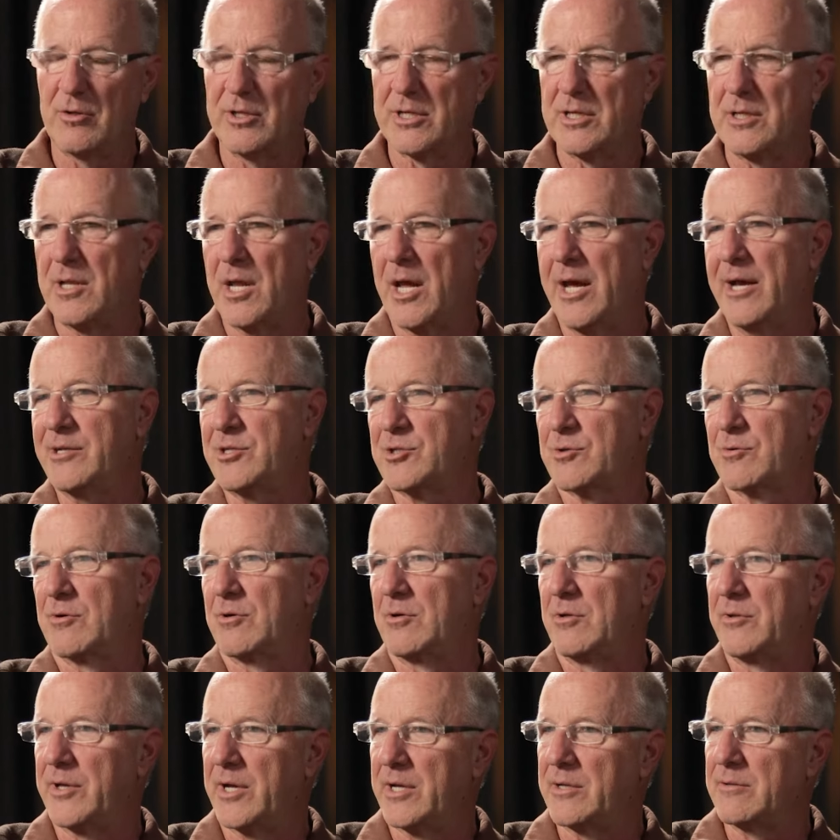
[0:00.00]
only
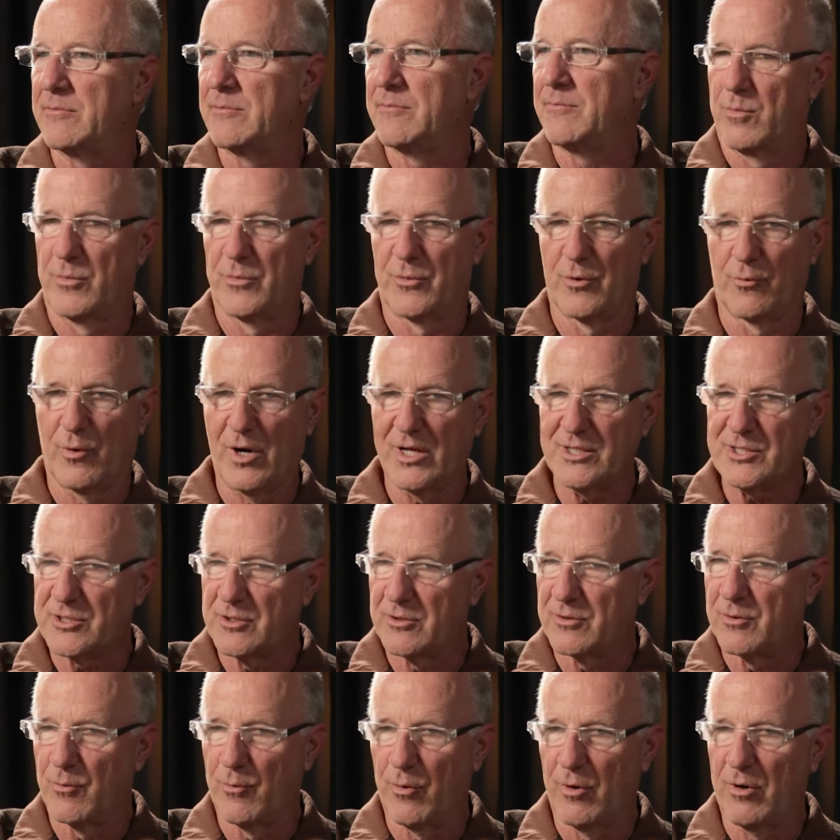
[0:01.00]
natural that... The
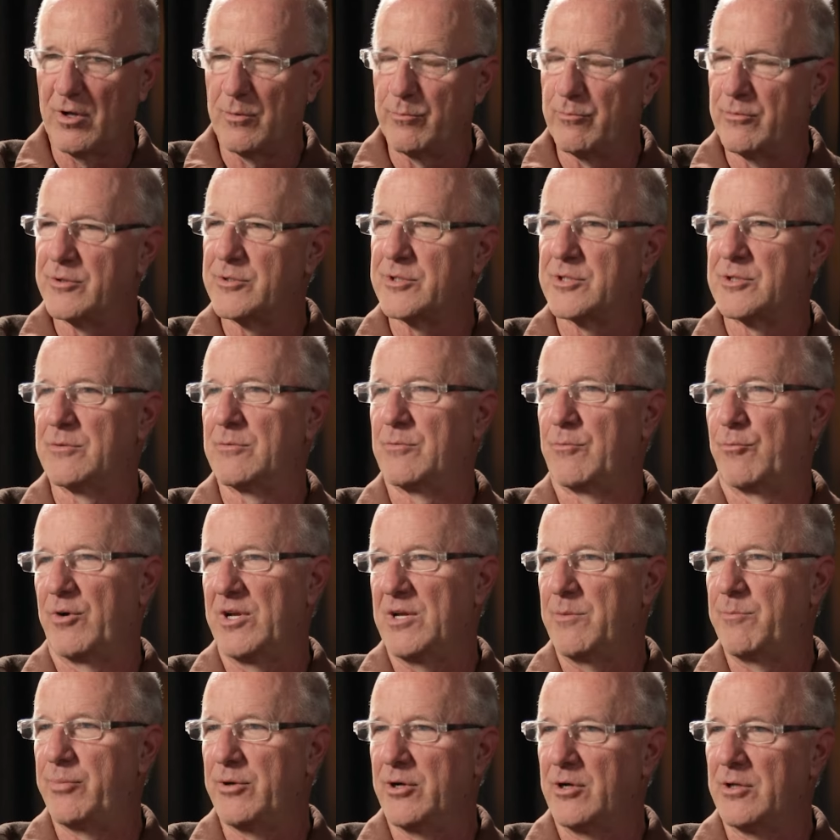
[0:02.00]
rest of the world was
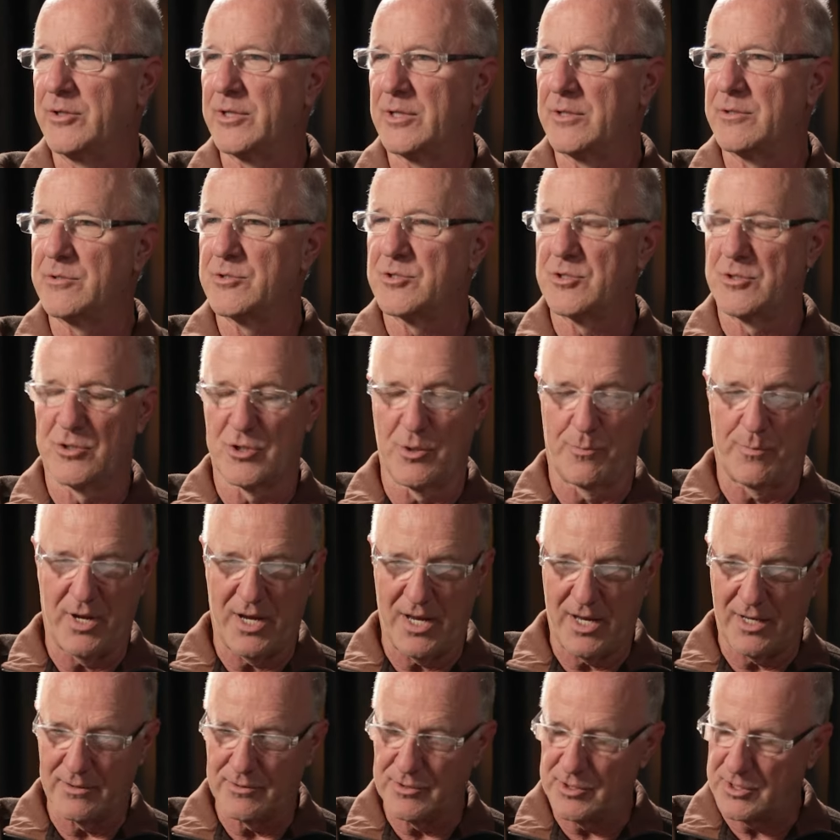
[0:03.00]
rebuilding
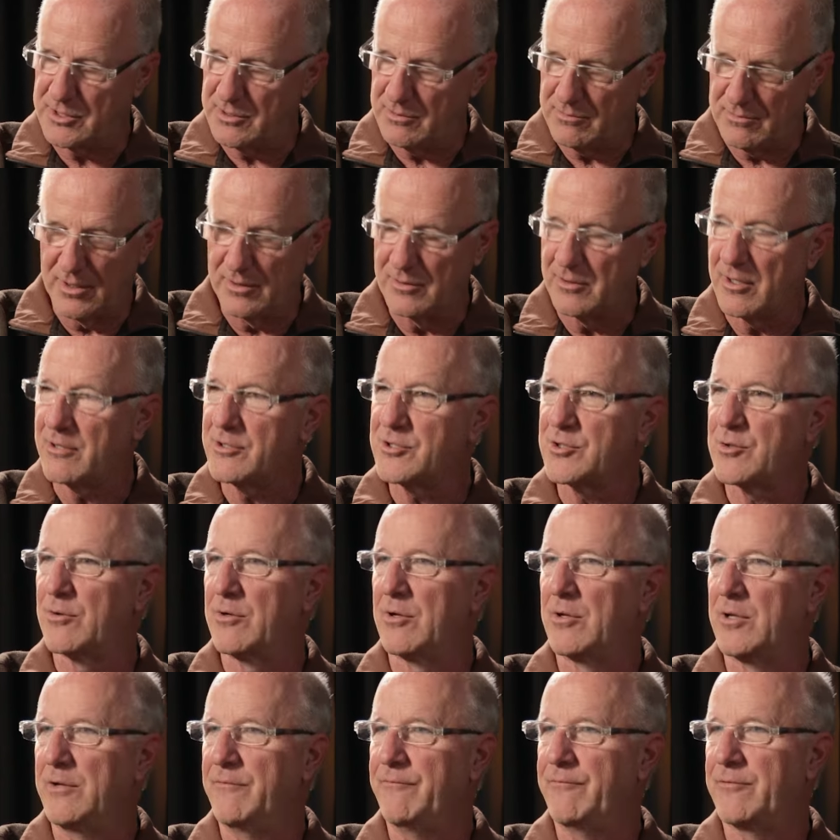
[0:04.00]
Japan's
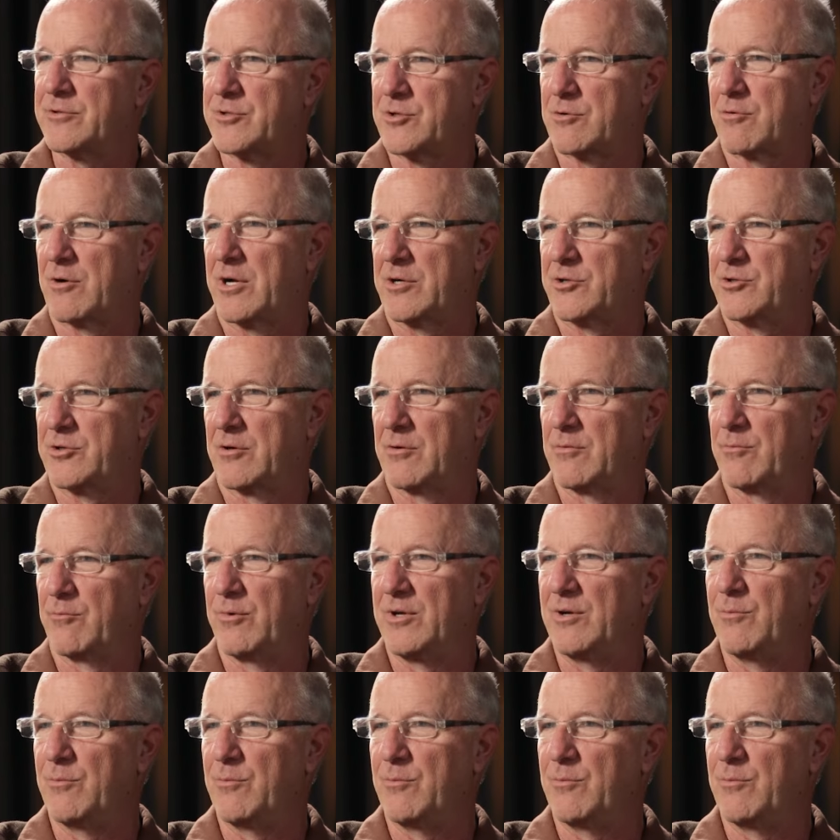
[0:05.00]
industrial infrastructure.